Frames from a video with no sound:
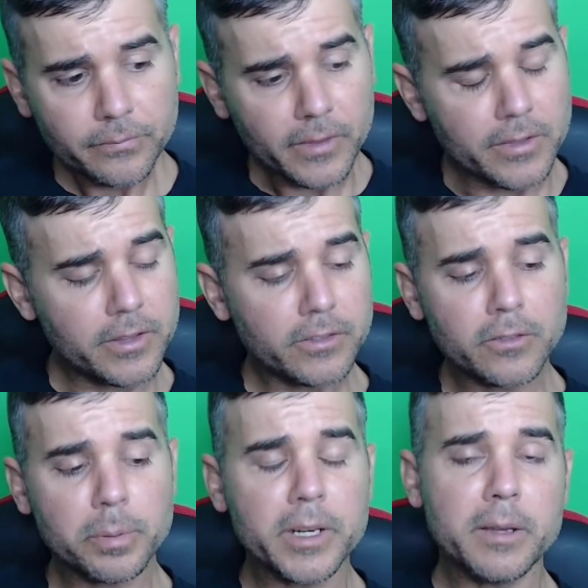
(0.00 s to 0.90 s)
This
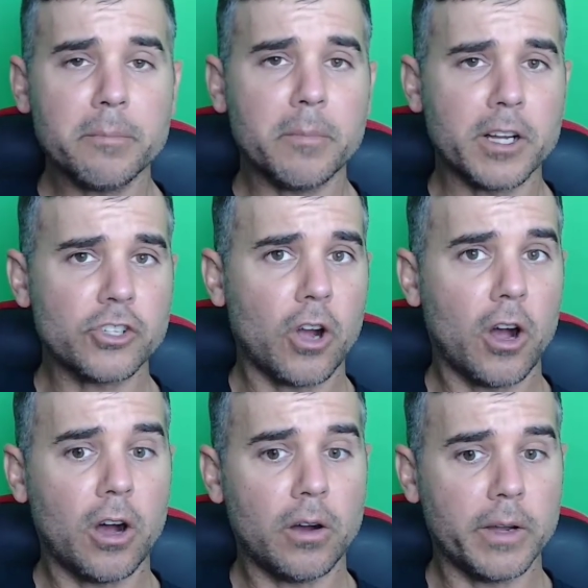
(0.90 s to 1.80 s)
is pretty much
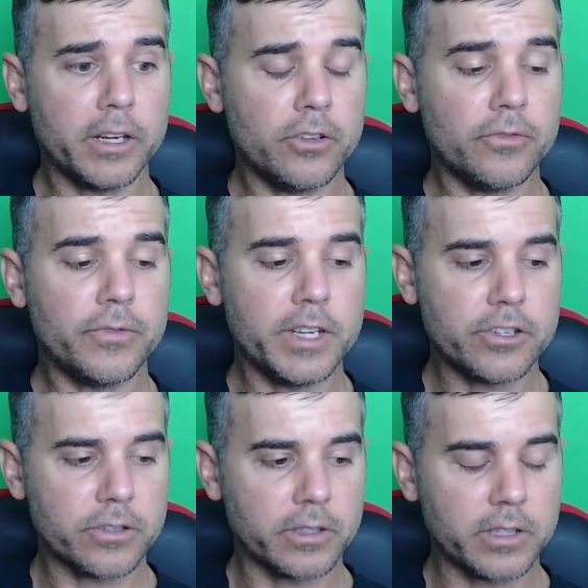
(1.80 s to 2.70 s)
all a new
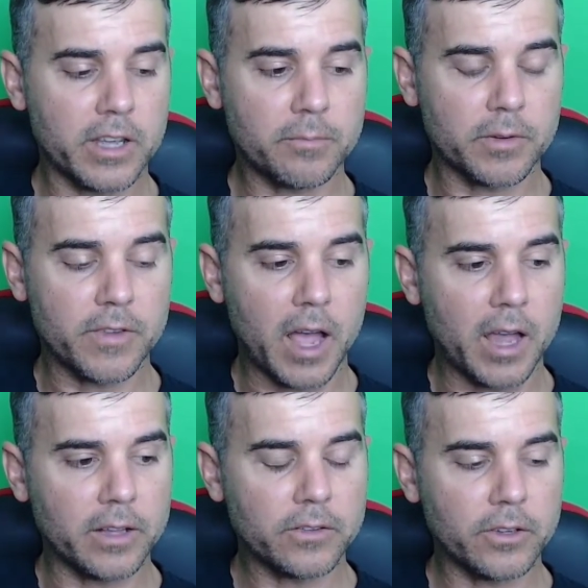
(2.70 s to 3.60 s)
feature that they've provided.